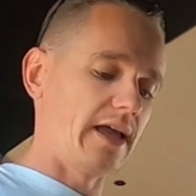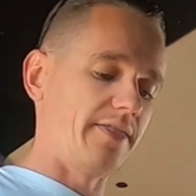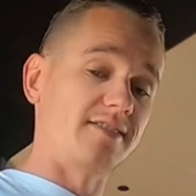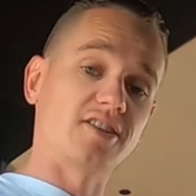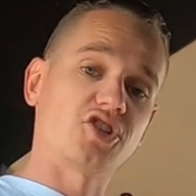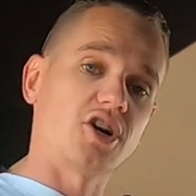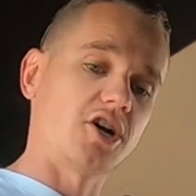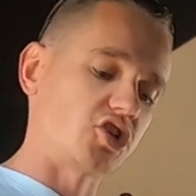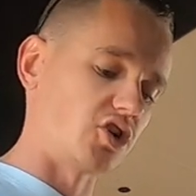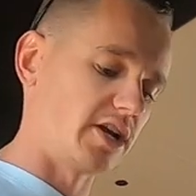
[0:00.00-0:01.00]
either
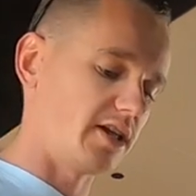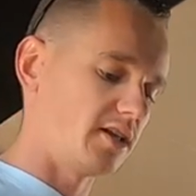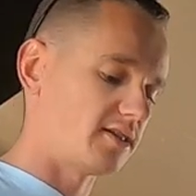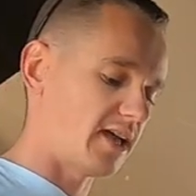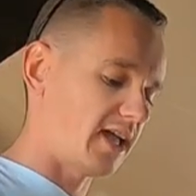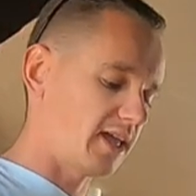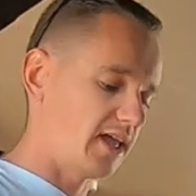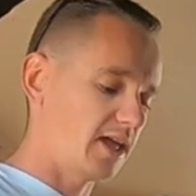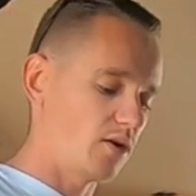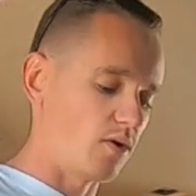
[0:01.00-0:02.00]
discharging,
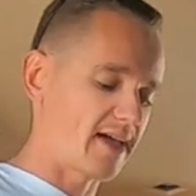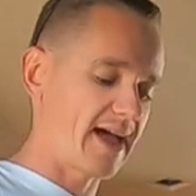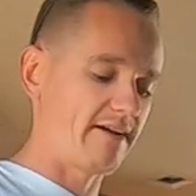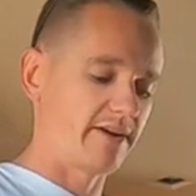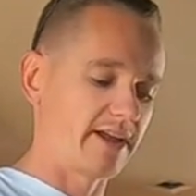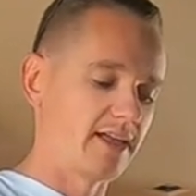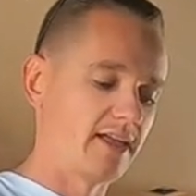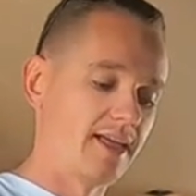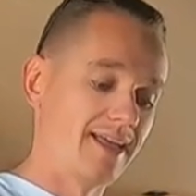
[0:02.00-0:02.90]
taking or carrying